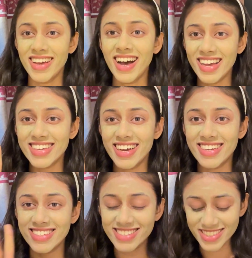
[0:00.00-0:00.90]
Hi
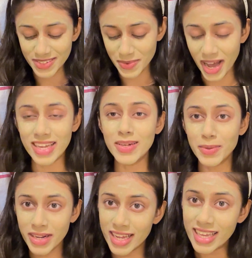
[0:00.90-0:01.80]
guys, so I
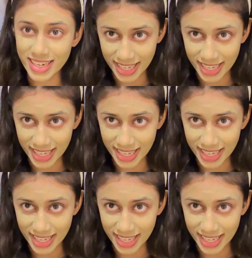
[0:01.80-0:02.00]
look like an